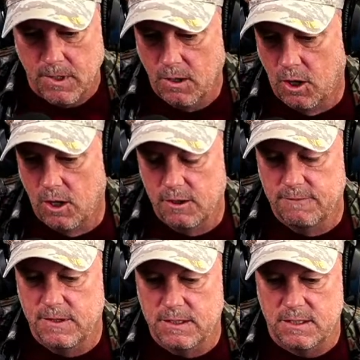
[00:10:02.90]
All of
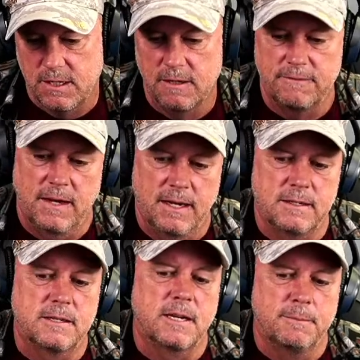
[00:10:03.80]
this stuff has
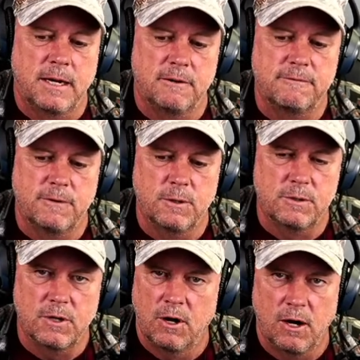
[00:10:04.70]
to come out,
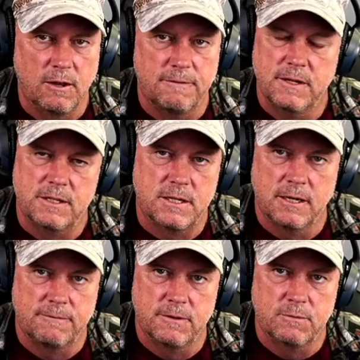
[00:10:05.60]
folks. All of this
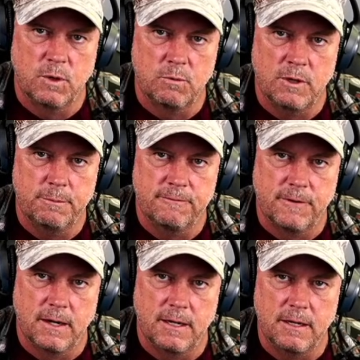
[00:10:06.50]
stuff is what we've been
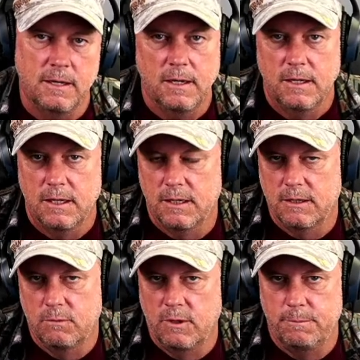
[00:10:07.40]
fighting
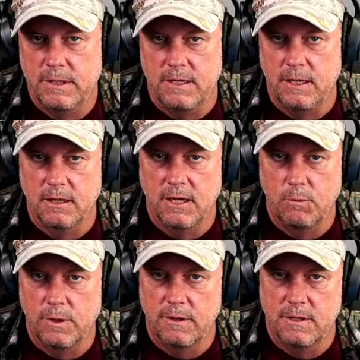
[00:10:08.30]
we've been dealing
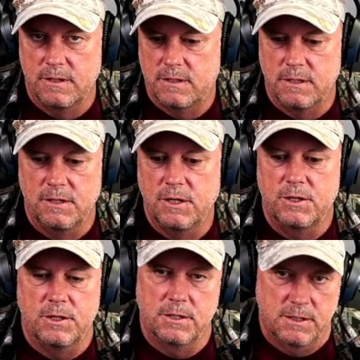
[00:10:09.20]
with this
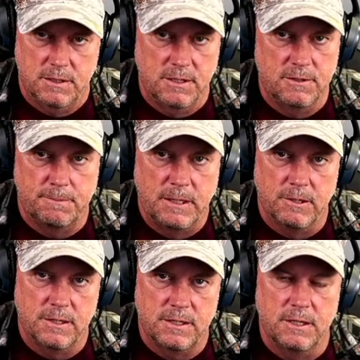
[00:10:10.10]
seditious
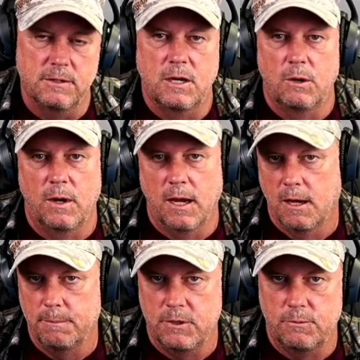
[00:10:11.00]
conspiracies going
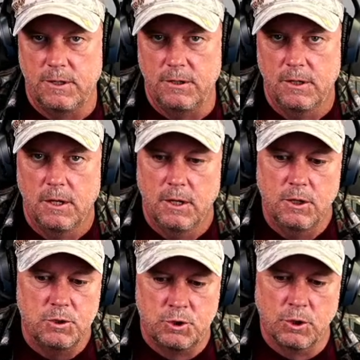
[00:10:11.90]
on between
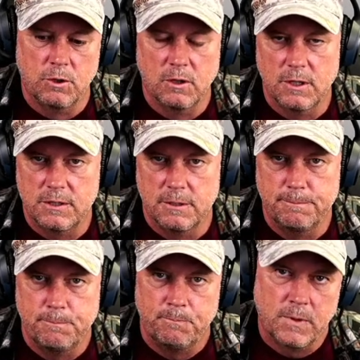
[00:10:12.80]

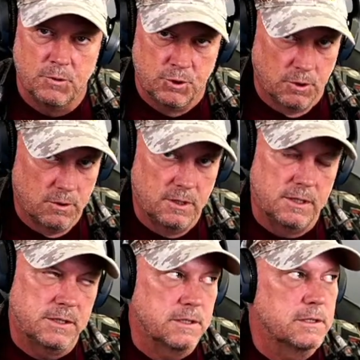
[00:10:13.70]

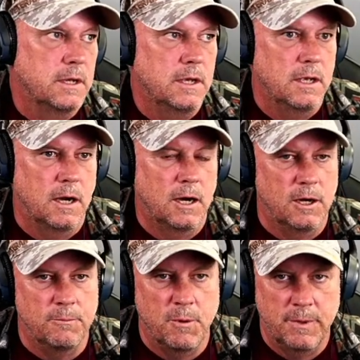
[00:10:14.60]
journalists,
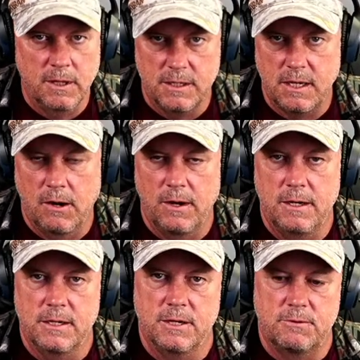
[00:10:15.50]
the
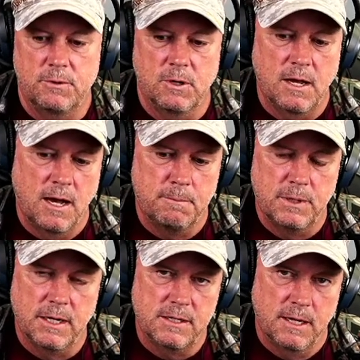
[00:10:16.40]
military-industrial
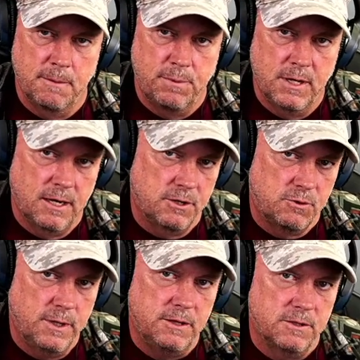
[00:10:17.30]
complex. And I put out a
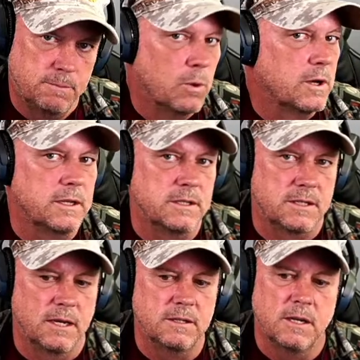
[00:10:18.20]
tweet this morning that
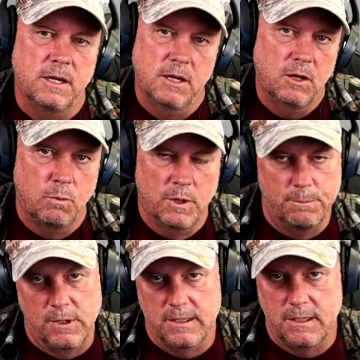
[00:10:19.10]
says, when
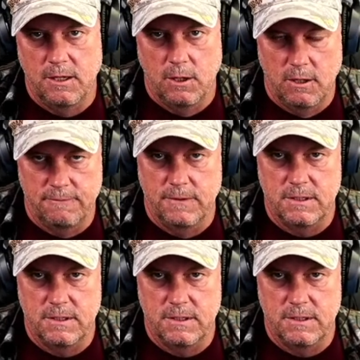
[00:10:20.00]
President Trump